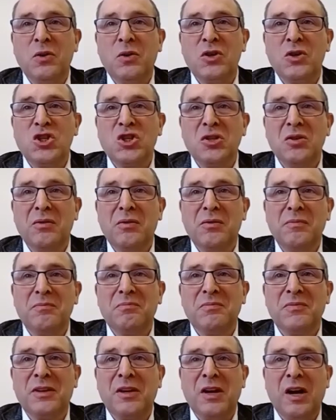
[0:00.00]
which
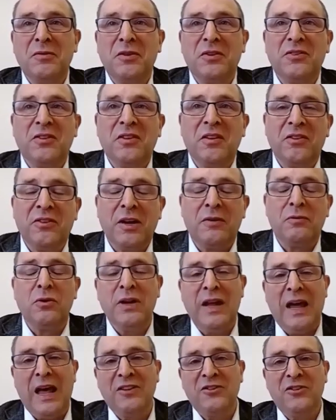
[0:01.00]
covers
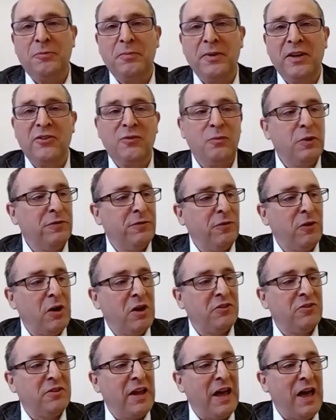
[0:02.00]
several aspects. We
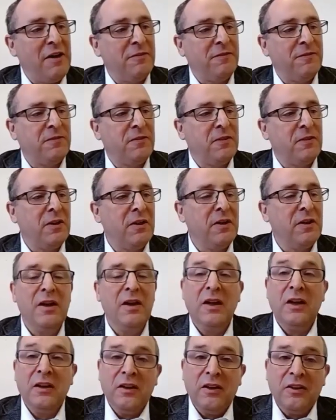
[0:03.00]
first have
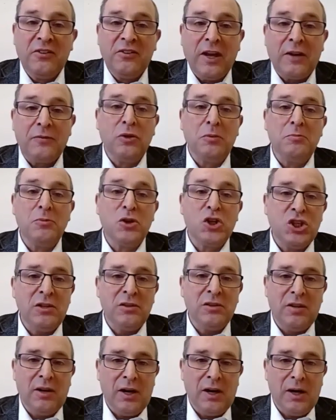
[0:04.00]
several
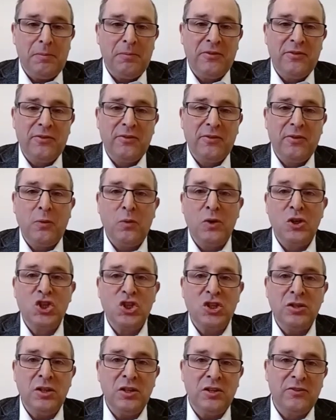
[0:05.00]
machine types
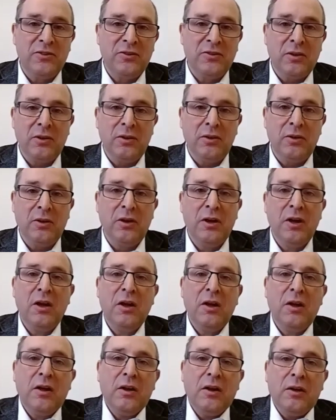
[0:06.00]
which need
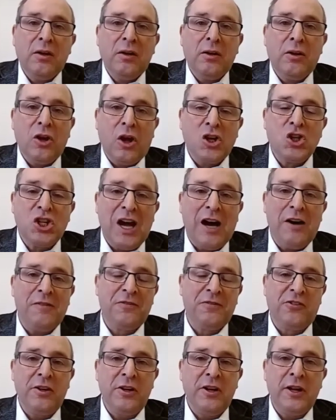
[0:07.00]
a shaft
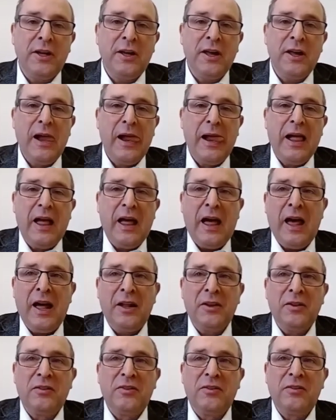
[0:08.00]
sealing,
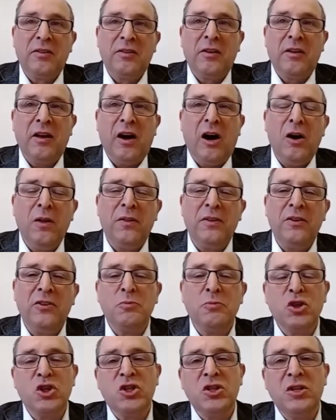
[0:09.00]
and all these
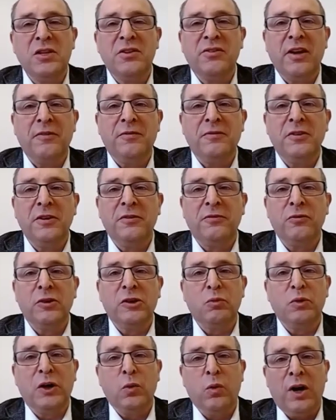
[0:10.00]
machines have
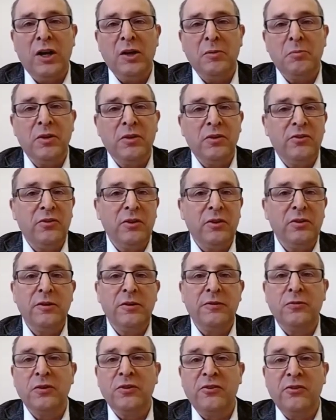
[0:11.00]
different requirements and
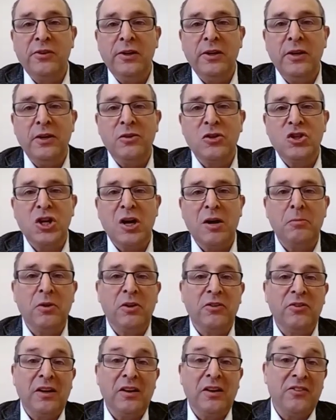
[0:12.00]
different sealing
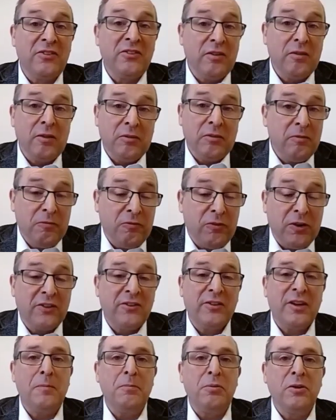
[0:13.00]
chambers, and it's, for
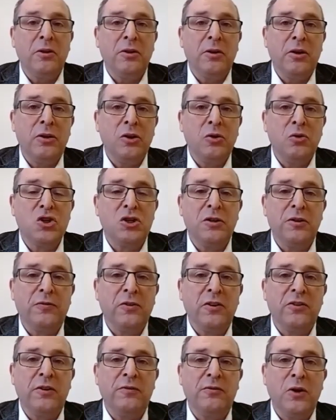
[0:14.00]
example, a huge
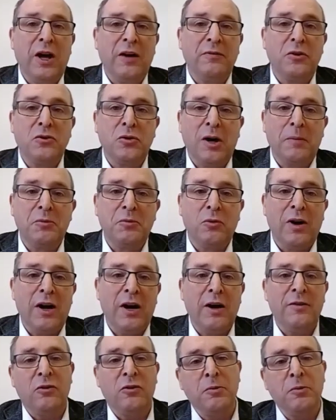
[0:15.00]
difference if you have a top
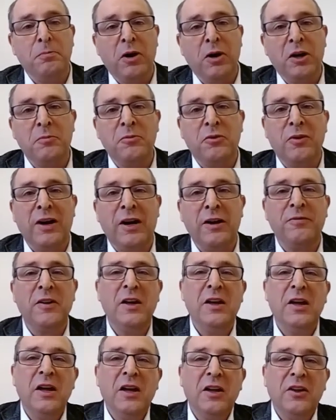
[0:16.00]
drive or a bottom drive.
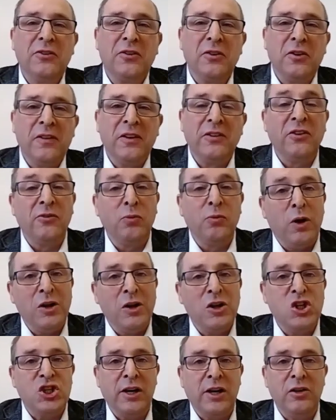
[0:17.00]
So this is
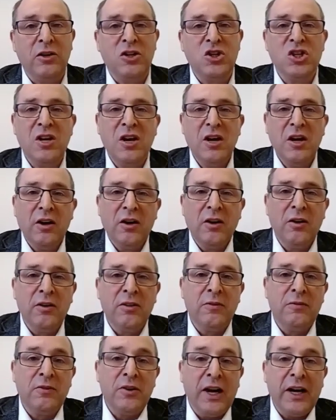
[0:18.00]
one challenge,
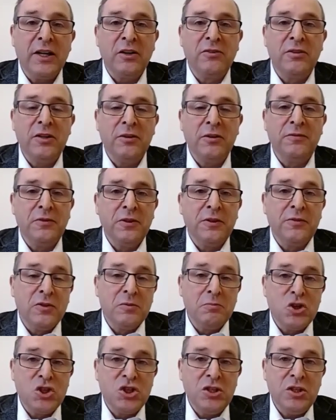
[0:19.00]
the variety of different
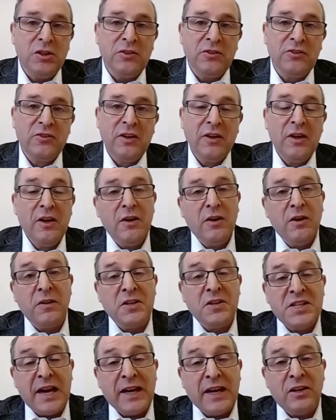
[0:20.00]
machines. The
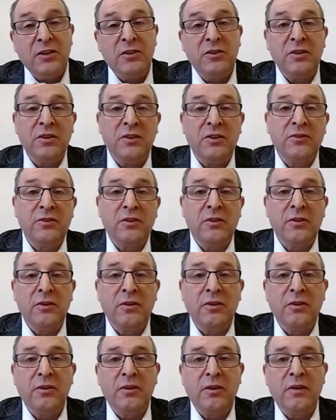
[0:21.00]
second is
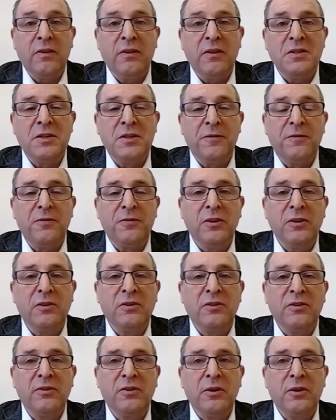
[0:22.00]
the different